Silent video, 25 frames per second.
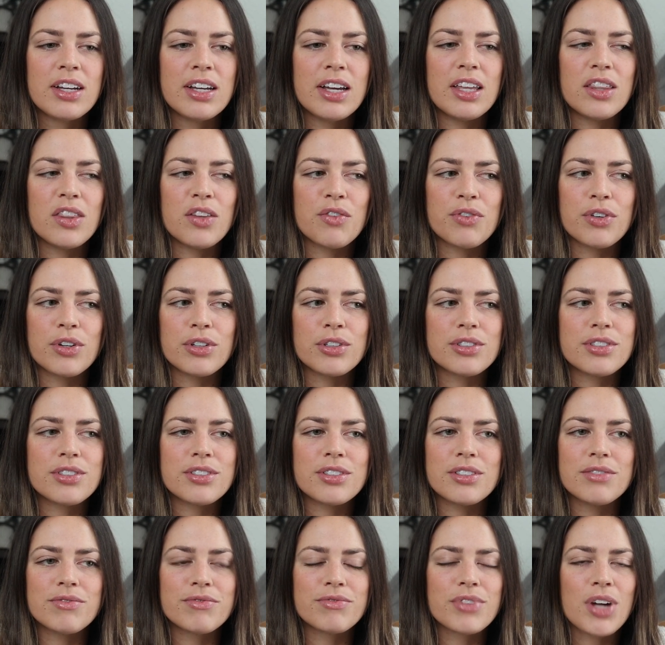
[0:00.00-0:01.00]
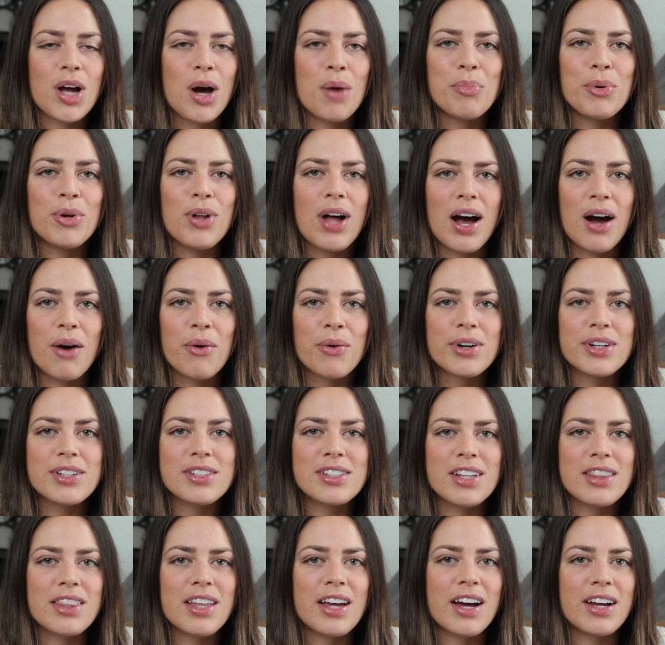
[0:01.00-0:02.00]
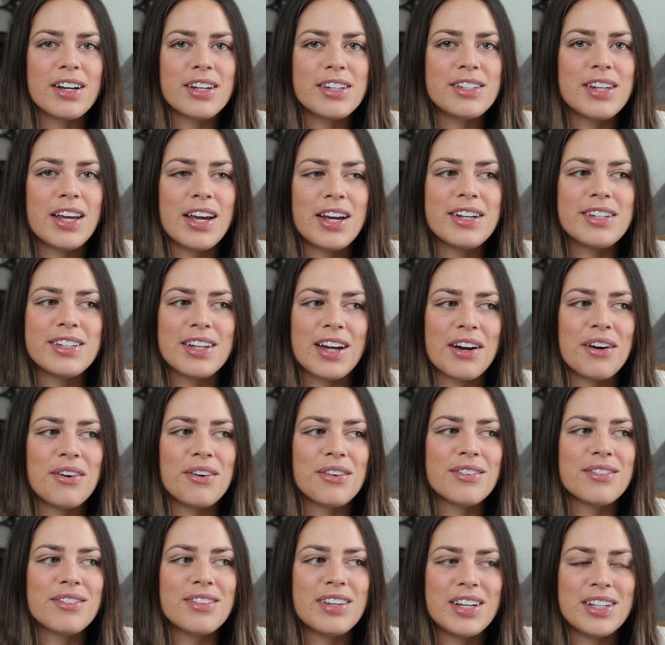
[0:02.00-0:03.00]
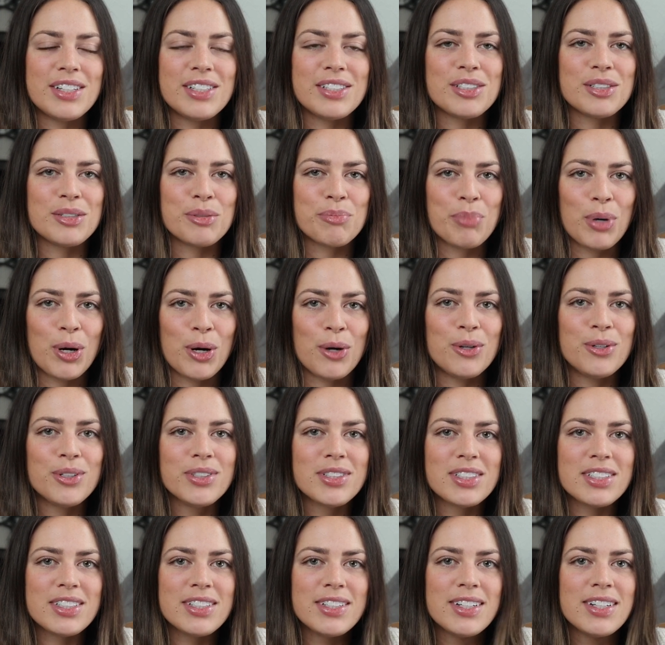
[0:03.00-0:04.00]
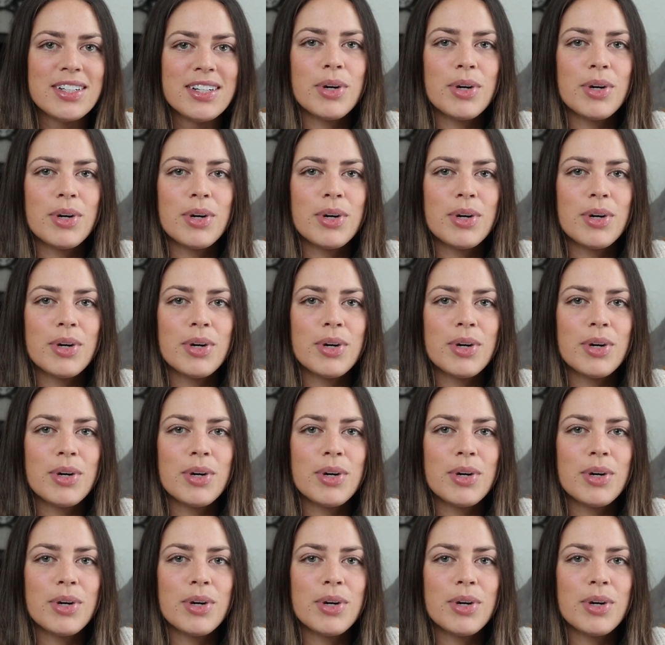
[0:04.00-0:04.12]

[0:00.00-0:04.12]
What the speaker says: in the first couple hours that they had to take down his post.